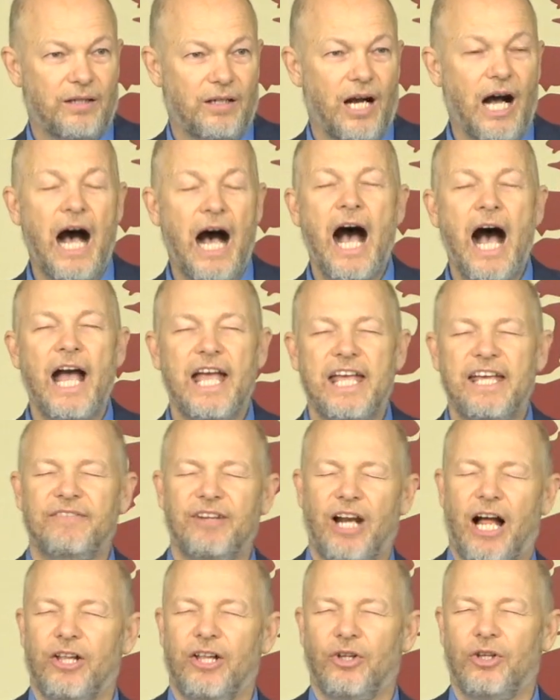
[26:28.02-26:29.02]
I
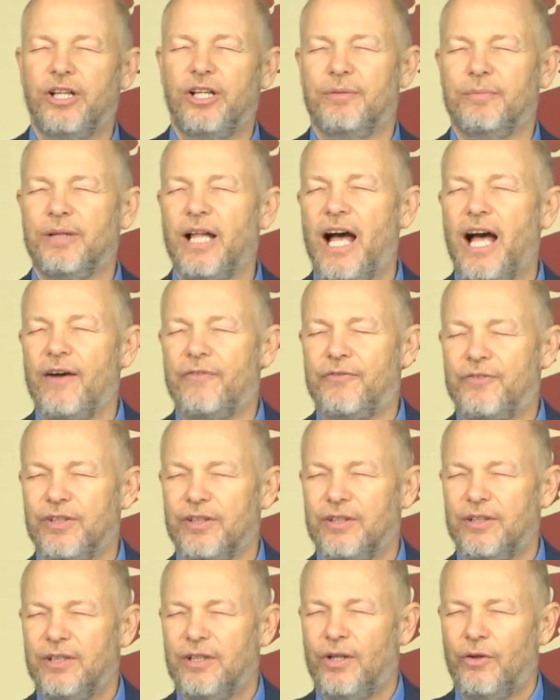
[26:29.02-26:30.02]
only am left.
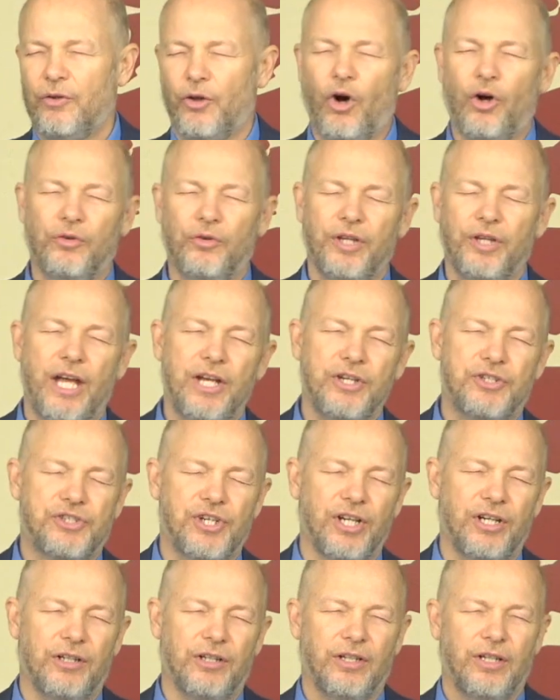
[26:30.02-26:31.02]
The whole
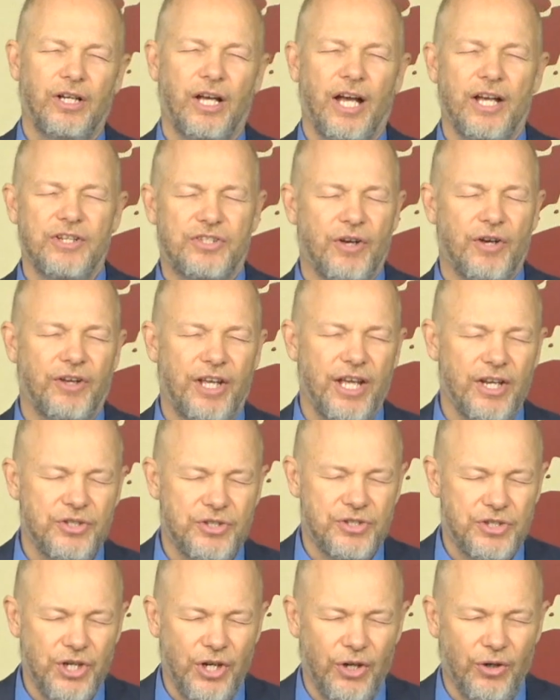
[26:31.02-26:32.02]
nation is
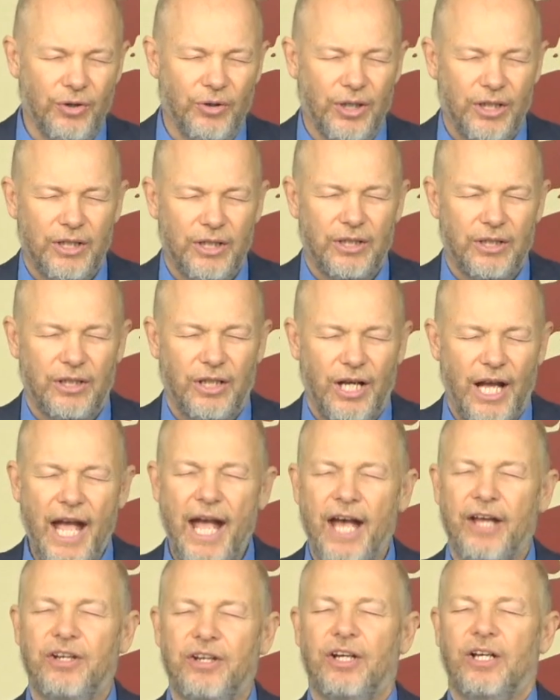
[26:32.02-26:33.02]
against you.
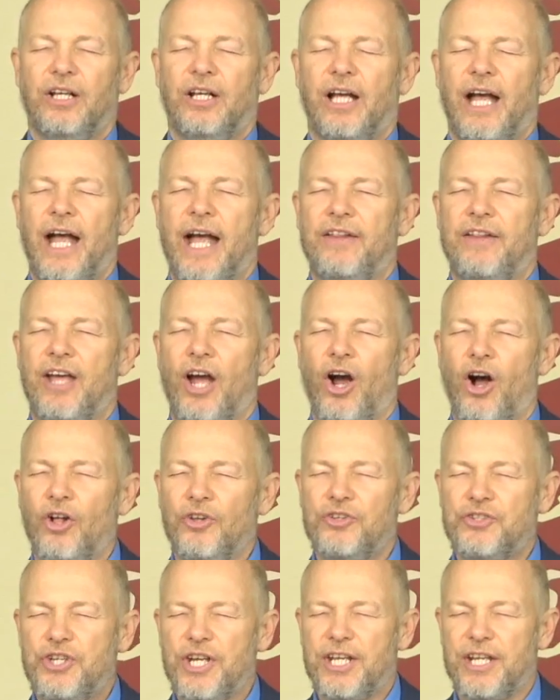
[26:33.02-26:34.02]
And they're all
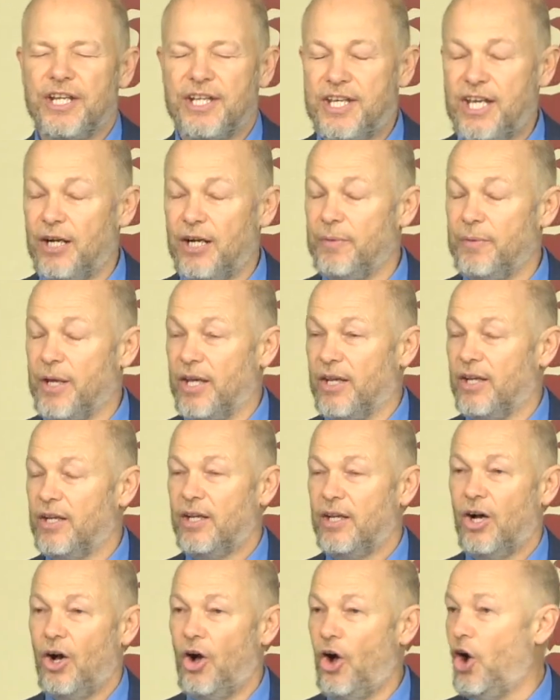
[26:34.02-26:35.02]
seeking to kill me.
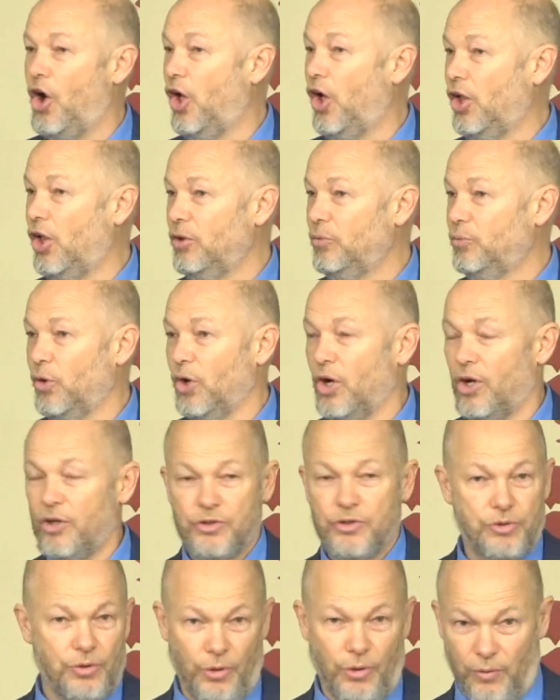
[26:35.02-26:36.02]
All were
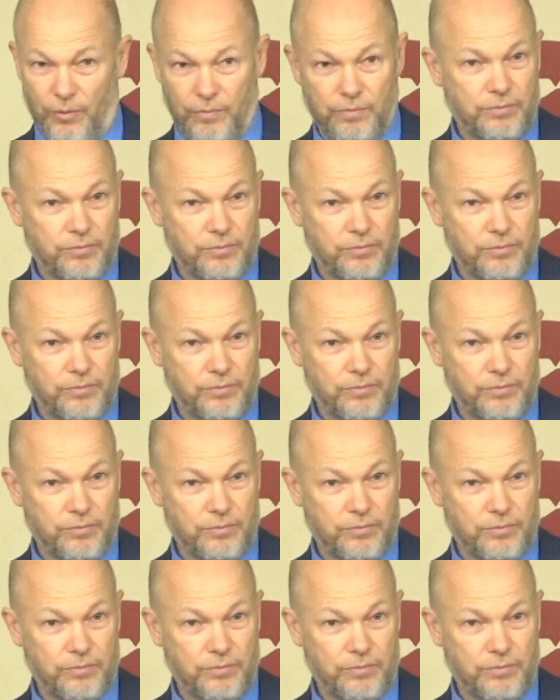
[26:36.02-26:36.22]
untrue.